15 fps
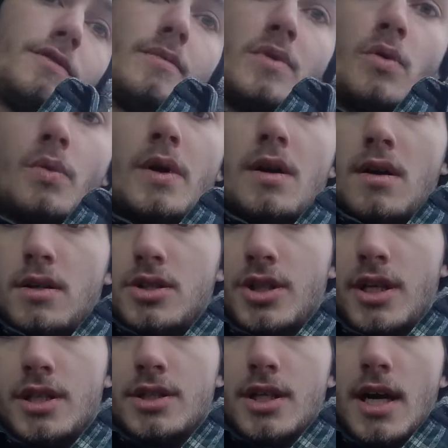from the We Are
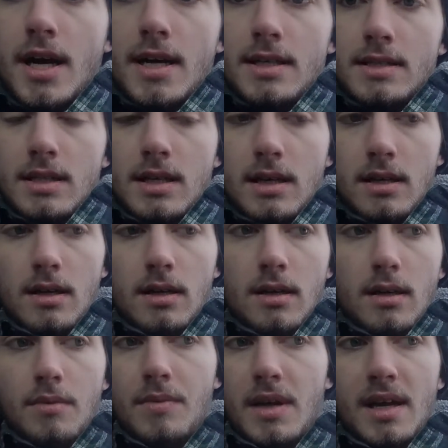Change guys,
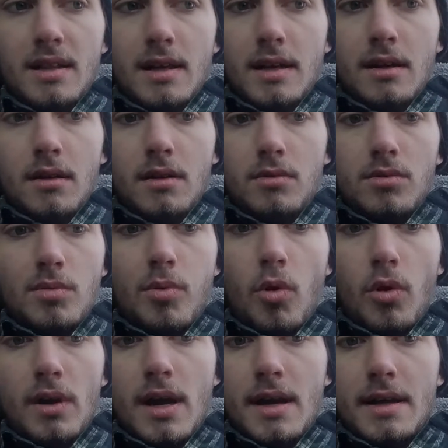they had like a little
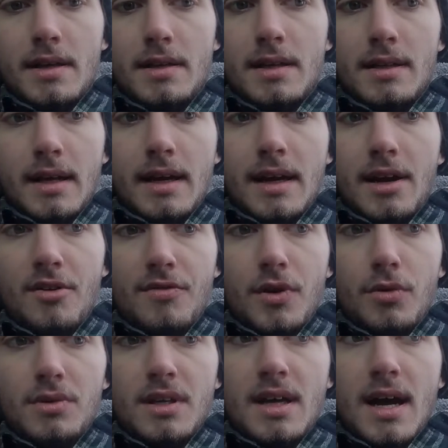report on it and did like an
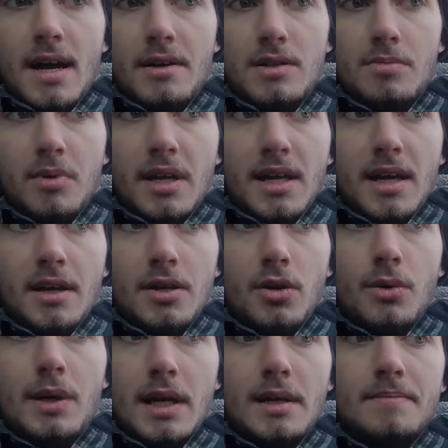interview with the guy who's planning on
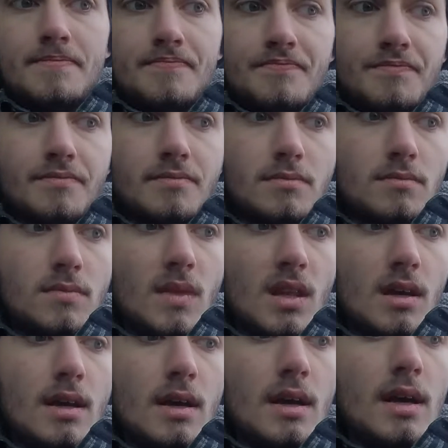doing it.
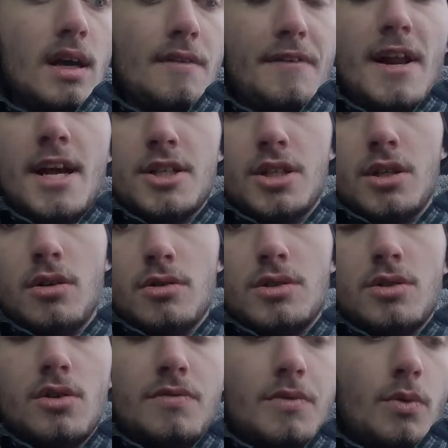If it actually goes
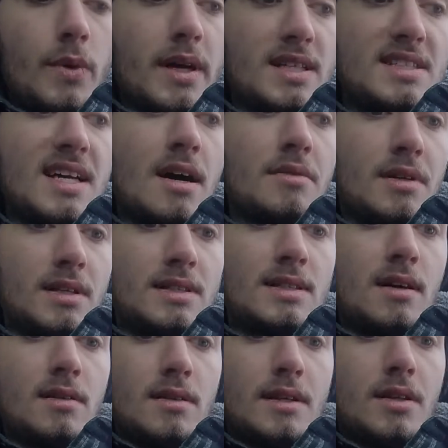through, from the way it sounded
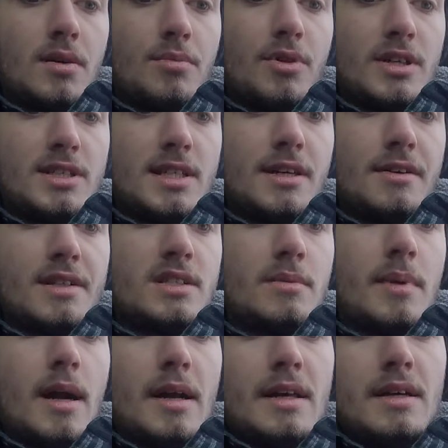like they were pretty serious
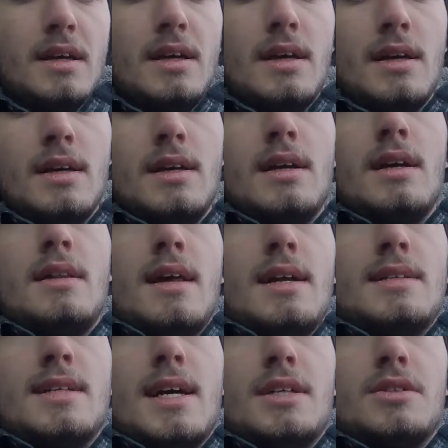about it, and that
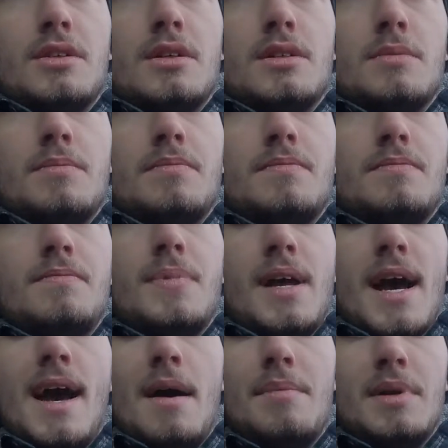it's actually going to be
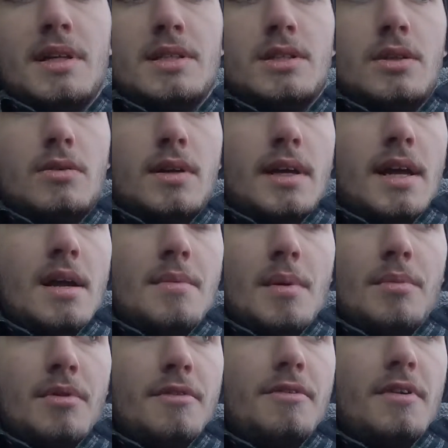happening soon. I can't
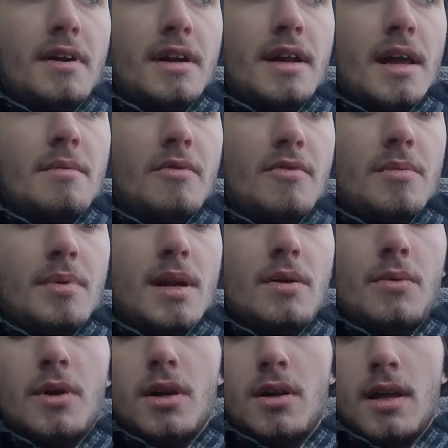remember the fucking name but I
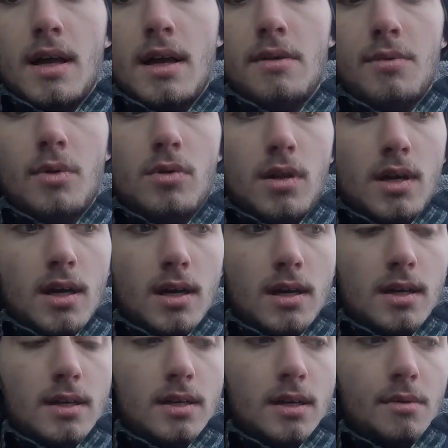will
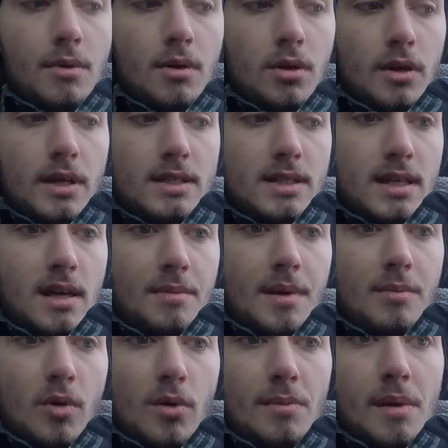look into that a bit
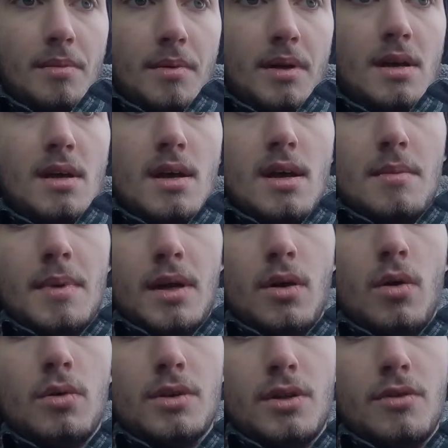more. Maybe like a
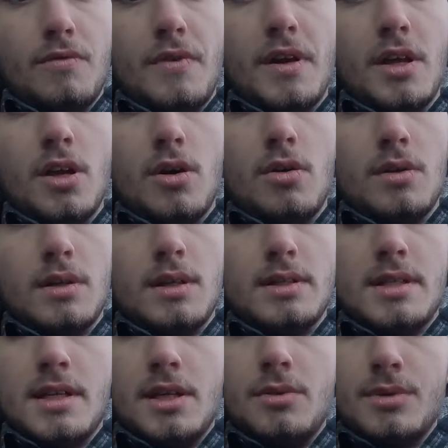whole nother video and
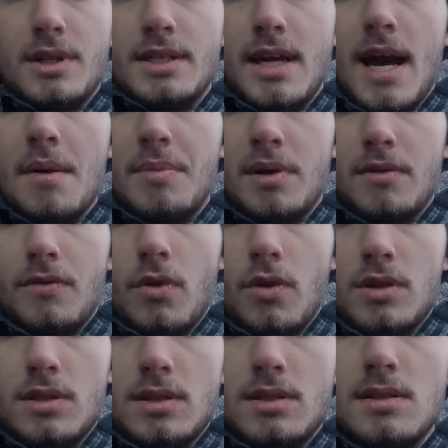continue with the topic, of
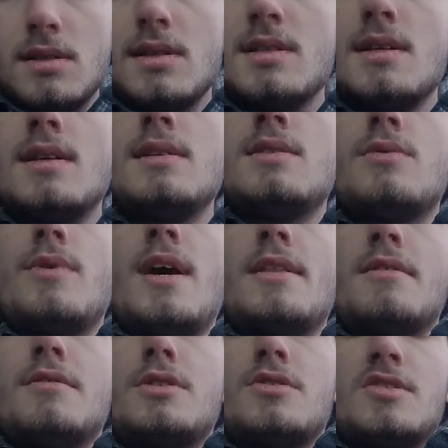course, because it is a
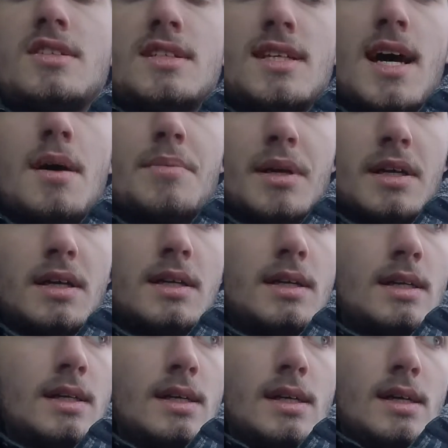rather interesting topic.
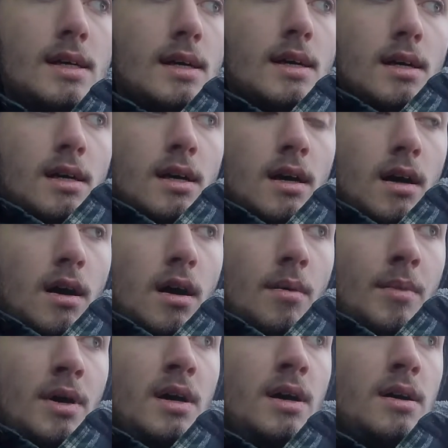
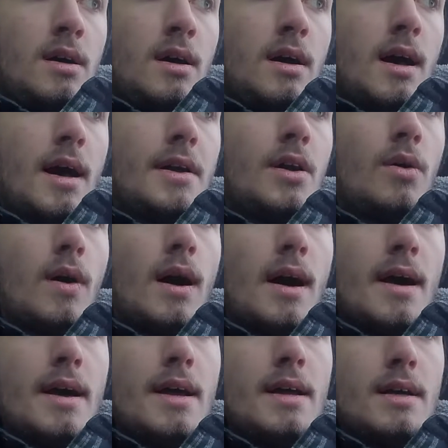I know
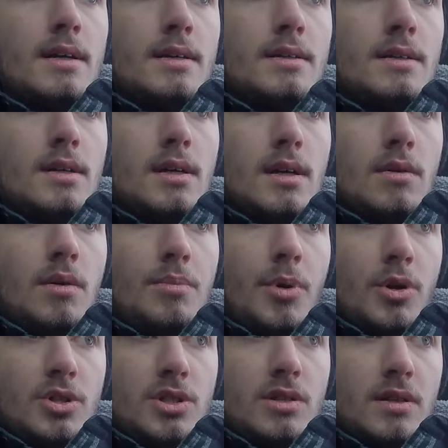I would
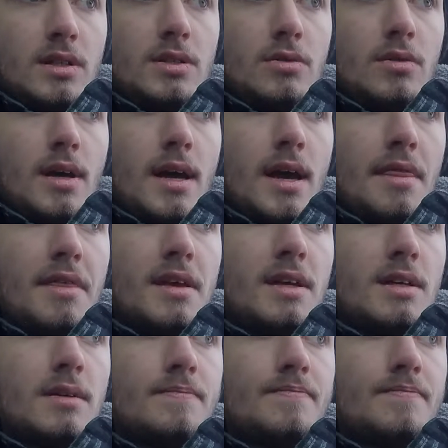personally do that. I think